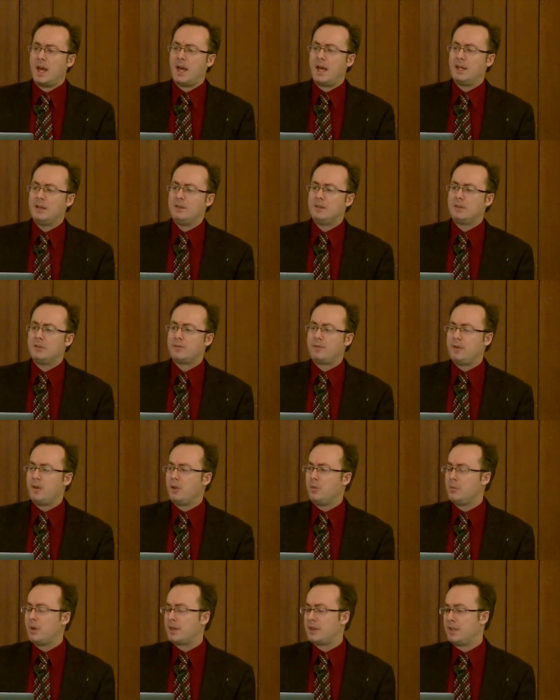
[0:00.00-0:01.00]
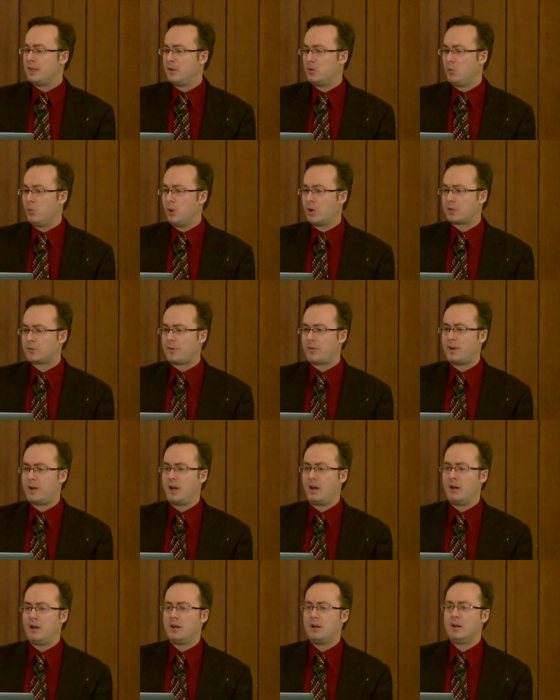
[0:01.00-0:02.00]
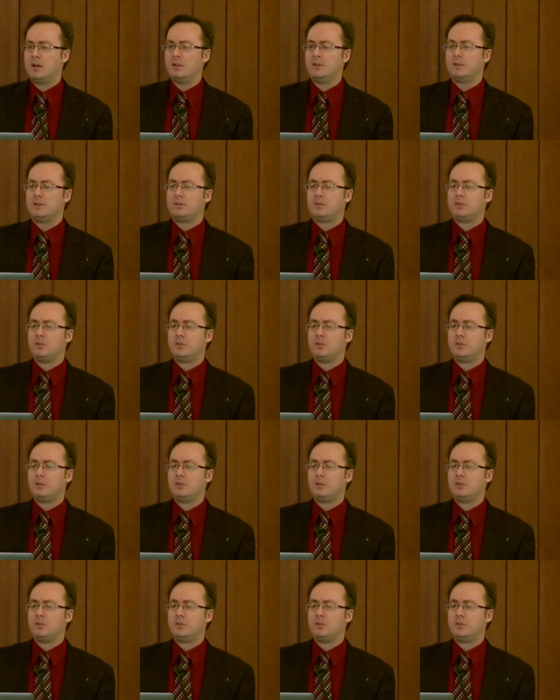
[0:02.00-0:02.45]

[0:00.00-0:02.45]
And the film, I think, works very hard